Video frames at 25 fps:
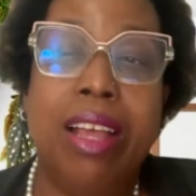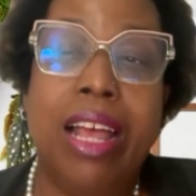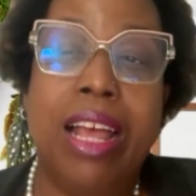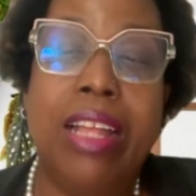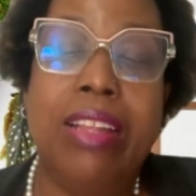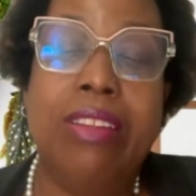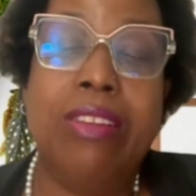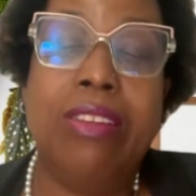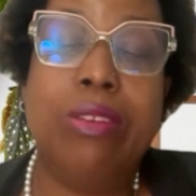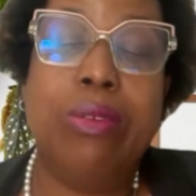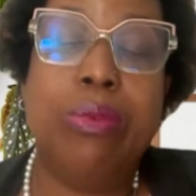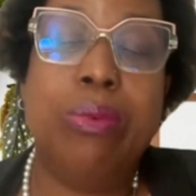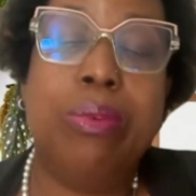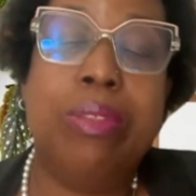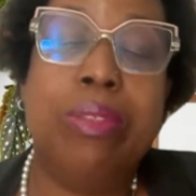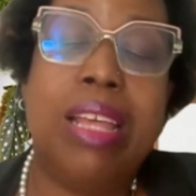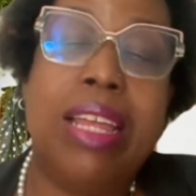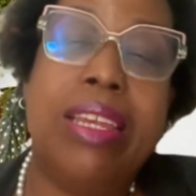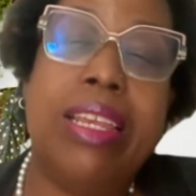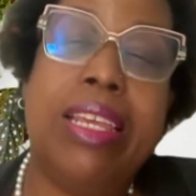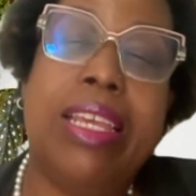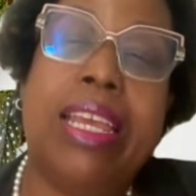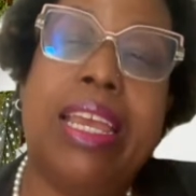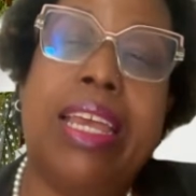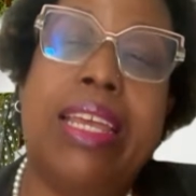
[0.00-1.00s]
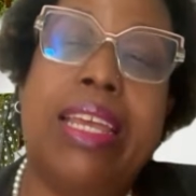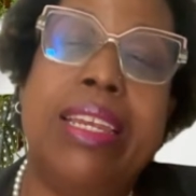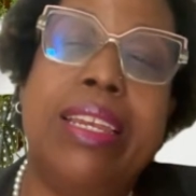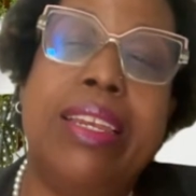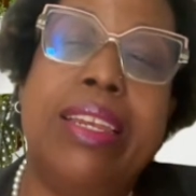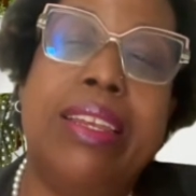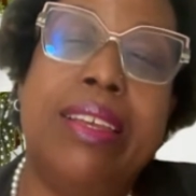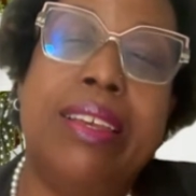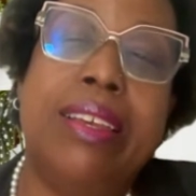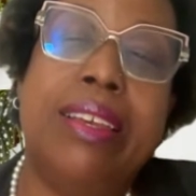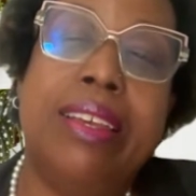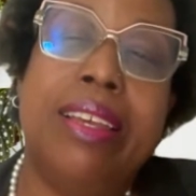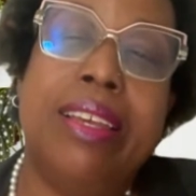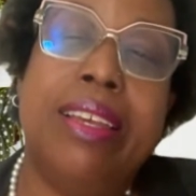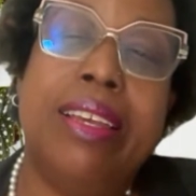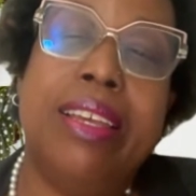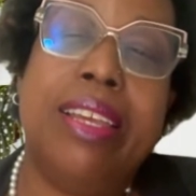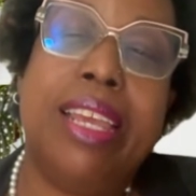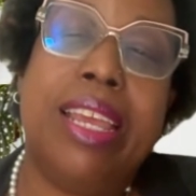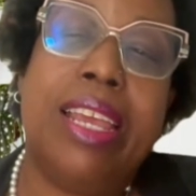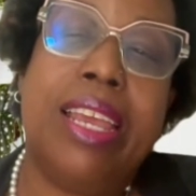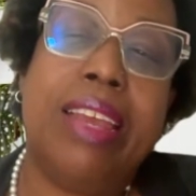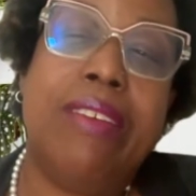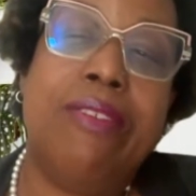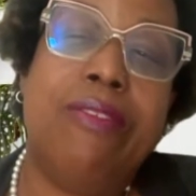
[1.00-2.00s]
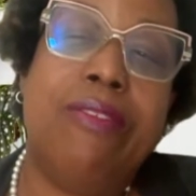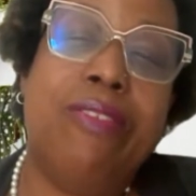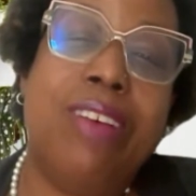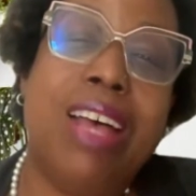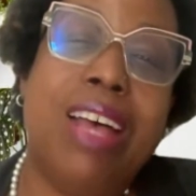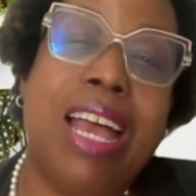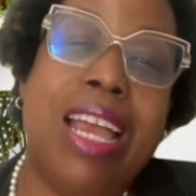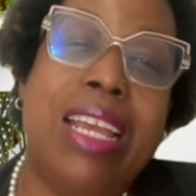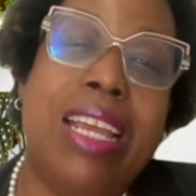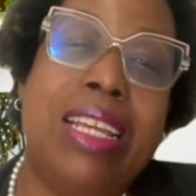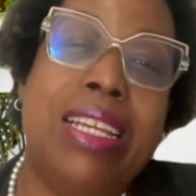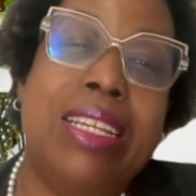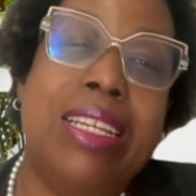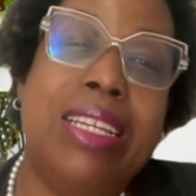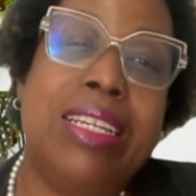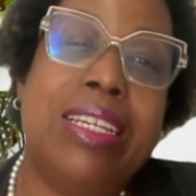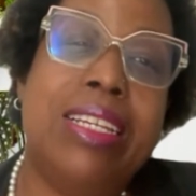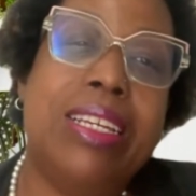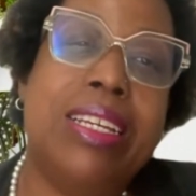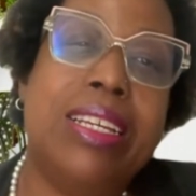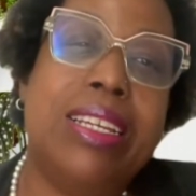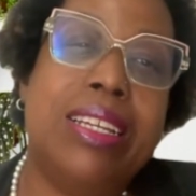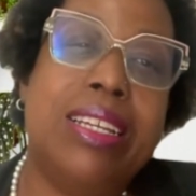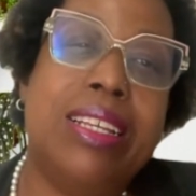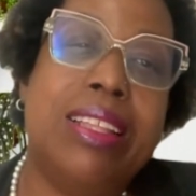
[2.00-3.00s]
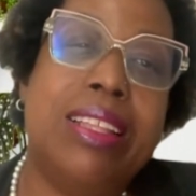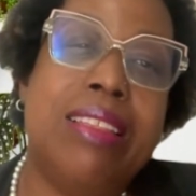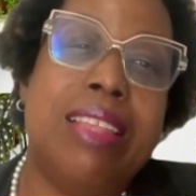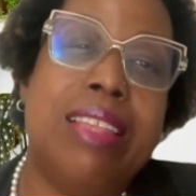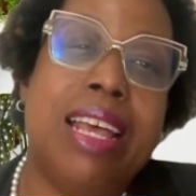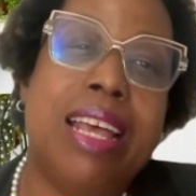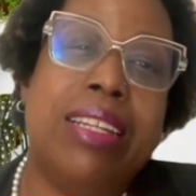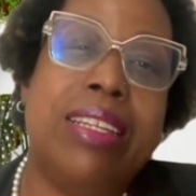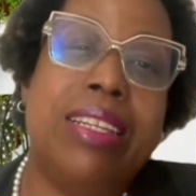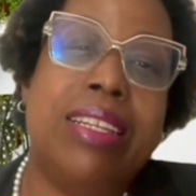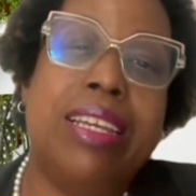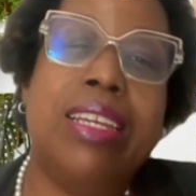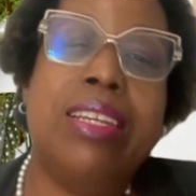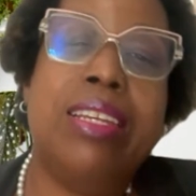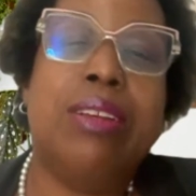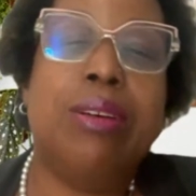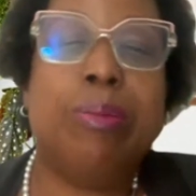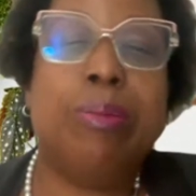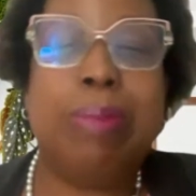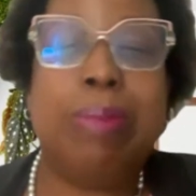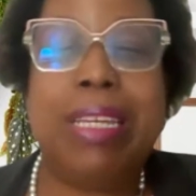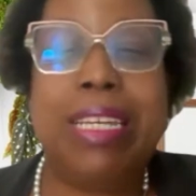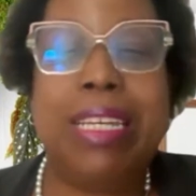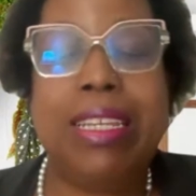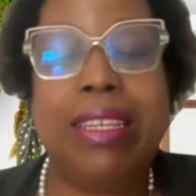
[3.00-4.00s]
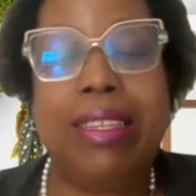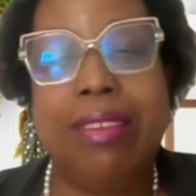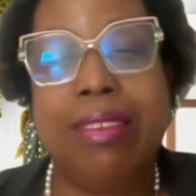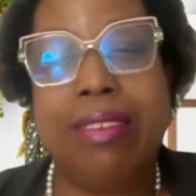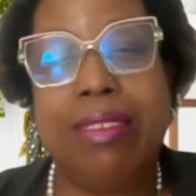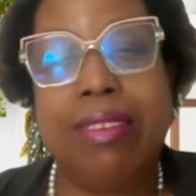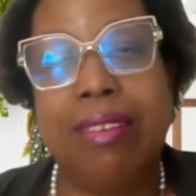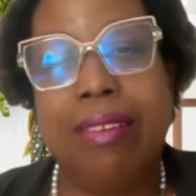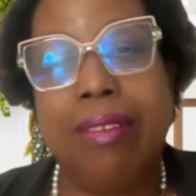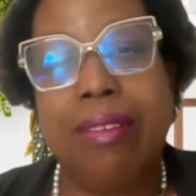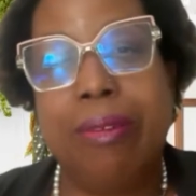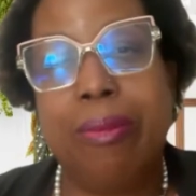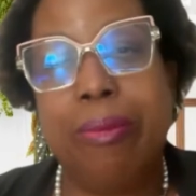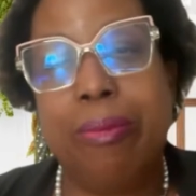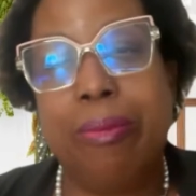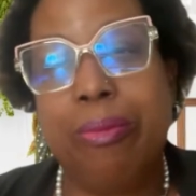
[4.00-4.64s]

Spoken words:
and so that they can find that inner peace.